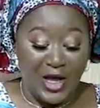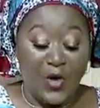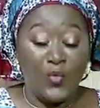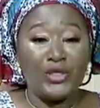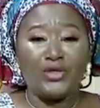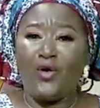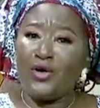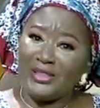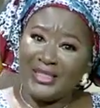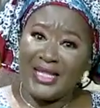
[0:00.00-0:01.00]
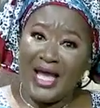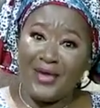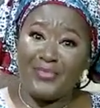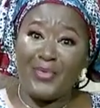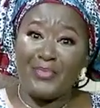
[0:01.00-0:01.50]
with
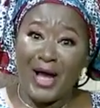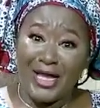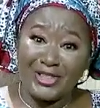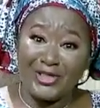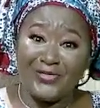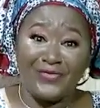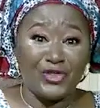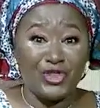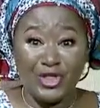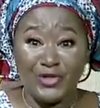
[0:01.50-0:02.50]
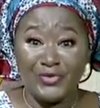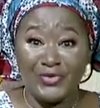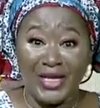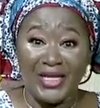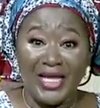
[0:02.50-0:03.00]
undeniable passion for children.